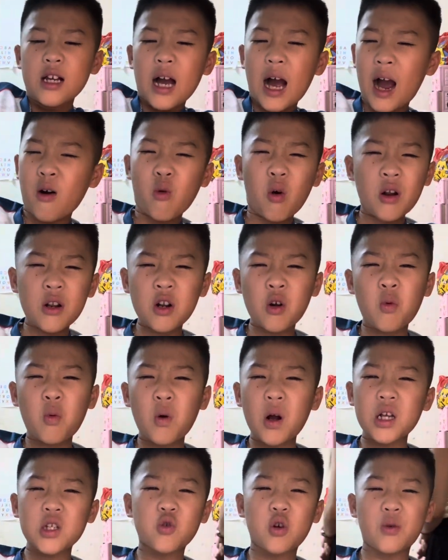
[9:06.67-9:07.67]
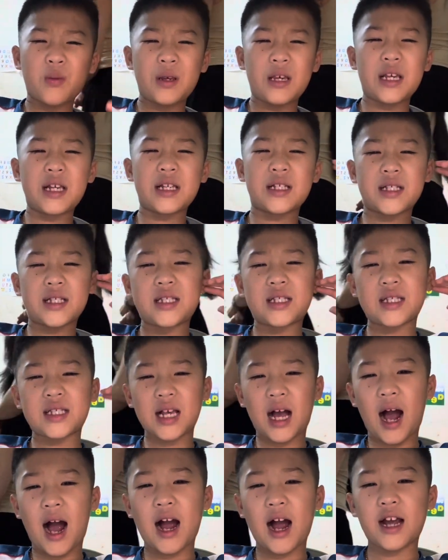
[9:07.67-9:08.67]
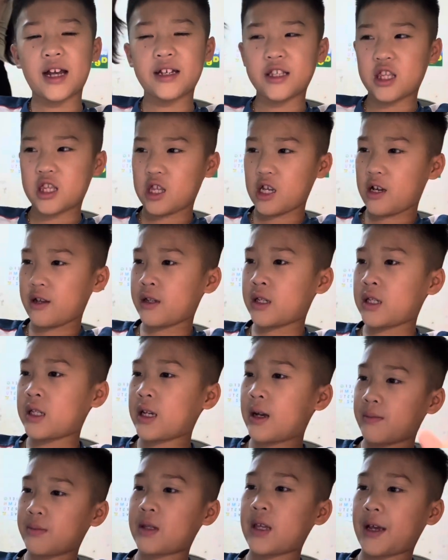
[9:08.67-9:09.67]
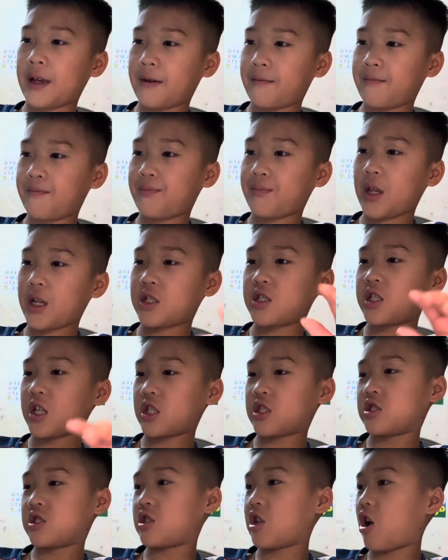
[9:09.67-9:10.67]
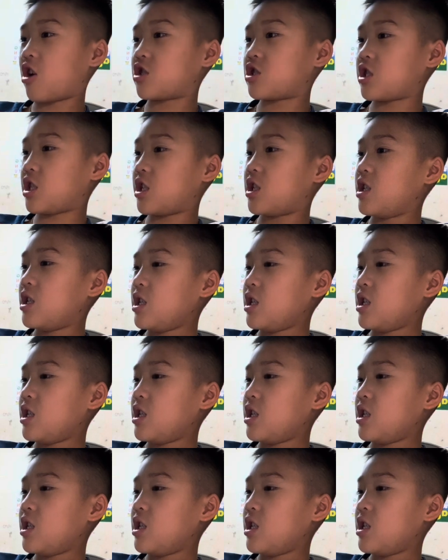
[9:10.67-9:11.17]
I wonder what will be inside something, the technology,